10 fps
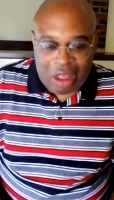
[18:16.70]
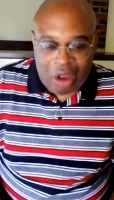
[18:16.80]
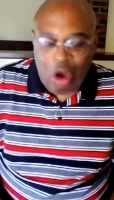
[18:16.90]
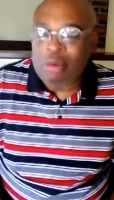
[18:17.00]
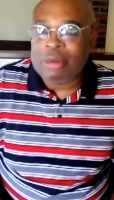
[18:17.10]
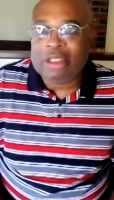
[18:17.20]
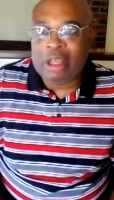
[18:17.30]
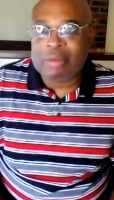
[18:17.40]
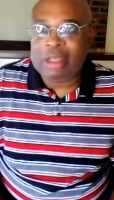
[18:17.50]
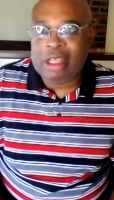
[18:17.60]
over
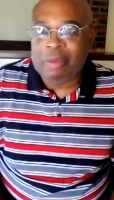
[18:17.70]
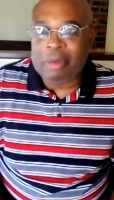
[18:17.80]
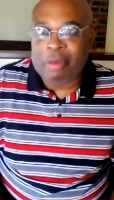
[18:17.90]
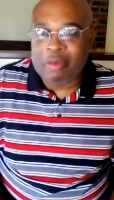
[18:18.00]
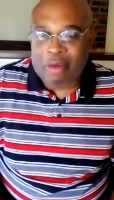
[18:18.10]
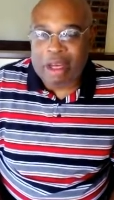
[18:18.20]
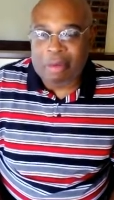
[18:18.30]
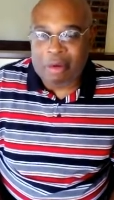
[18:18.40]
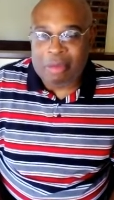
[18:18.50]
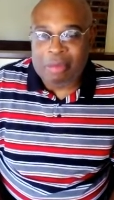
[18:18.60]
stuff that could have been
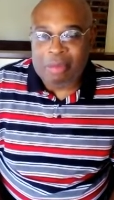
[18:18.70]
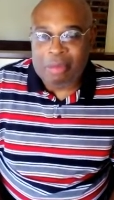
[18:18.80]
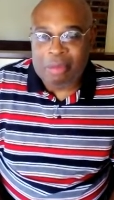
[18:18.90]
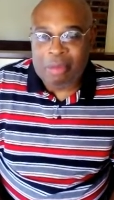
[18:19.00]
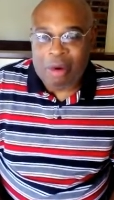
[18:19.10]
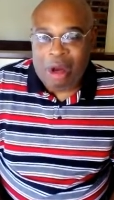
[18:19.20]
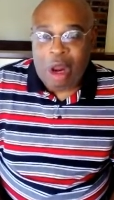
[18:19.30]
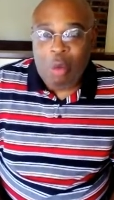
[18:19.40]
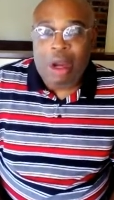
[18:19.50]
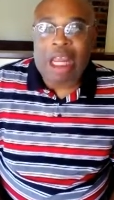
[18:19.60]
preventable.
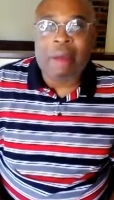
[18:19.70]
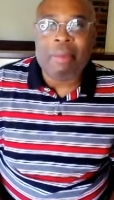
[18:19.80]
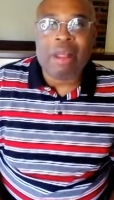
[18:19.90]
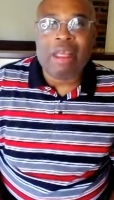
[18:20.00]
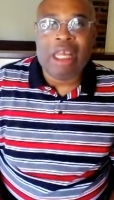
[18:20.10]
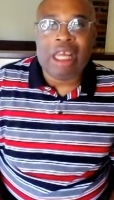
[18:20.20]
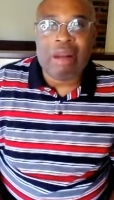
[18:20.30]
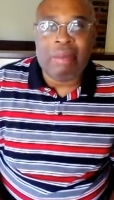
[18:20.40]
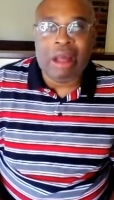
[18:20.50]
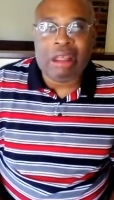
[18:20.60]
What got me thinking
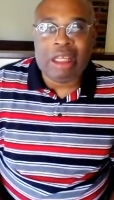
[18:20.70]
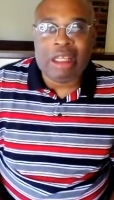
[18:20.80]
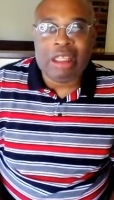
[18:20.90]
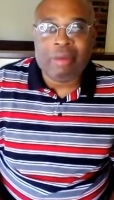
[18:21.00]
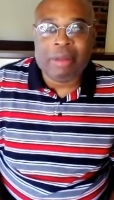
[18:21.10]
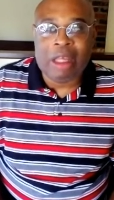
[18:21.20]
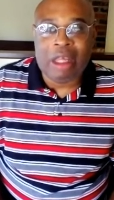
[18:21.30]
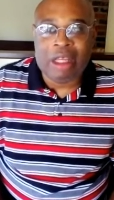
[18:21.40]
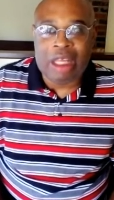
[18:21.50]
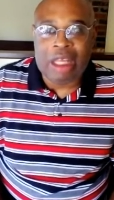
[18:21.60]
about this is
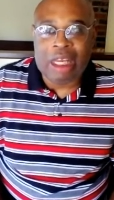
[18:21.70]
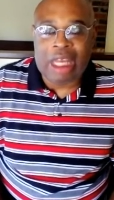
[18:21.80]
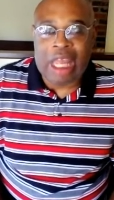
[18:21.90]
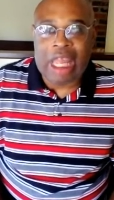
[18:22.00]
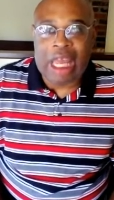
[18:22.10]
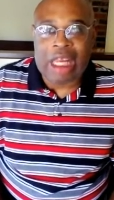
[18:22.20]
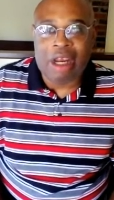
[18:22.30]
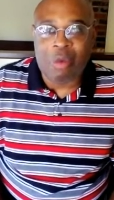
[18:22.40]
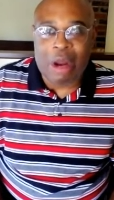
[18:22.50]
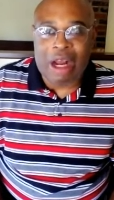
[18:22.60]
because the other day I did
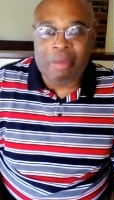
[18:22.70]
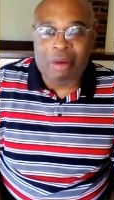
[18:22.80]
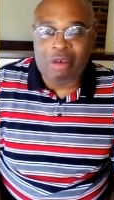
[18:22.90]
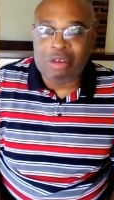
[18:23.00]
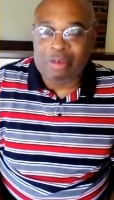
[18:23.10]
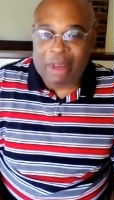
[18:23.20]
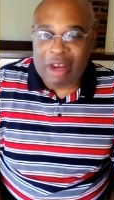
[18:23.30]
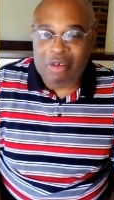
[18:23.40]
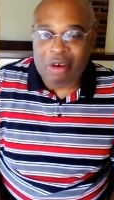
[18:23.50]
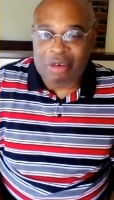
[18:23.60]
a write-up on Luther
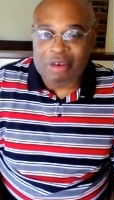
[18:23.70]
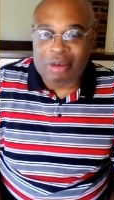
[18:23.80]
Vandross.